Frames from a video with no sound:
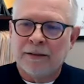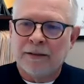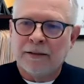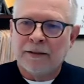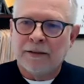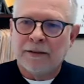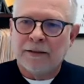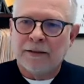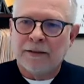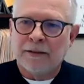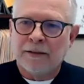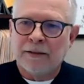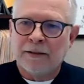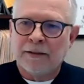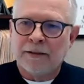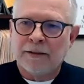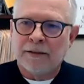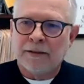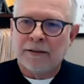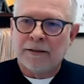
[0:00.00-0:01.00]

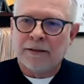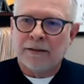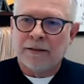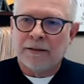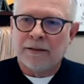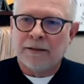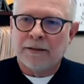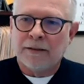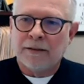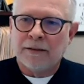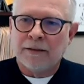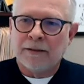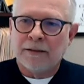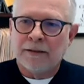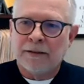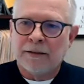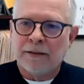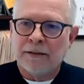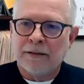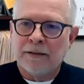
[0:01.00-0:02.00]

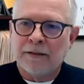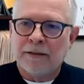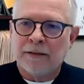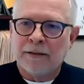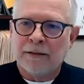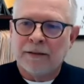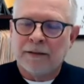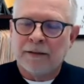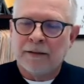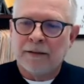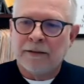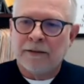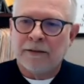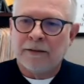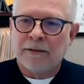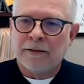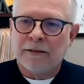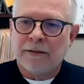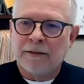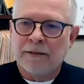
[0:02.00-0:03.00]

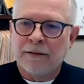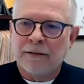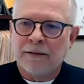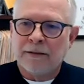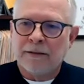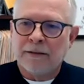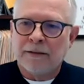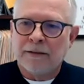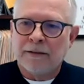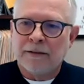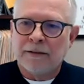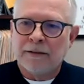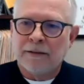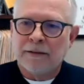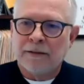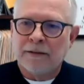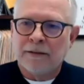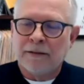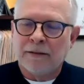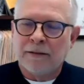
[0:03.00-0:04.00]

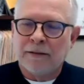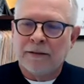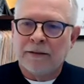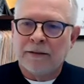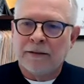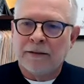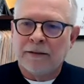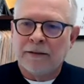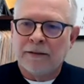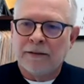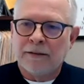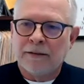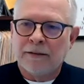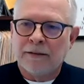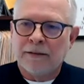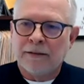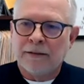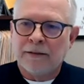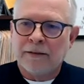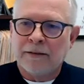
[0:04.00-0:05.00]

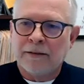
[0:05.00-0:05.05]
(not speaking)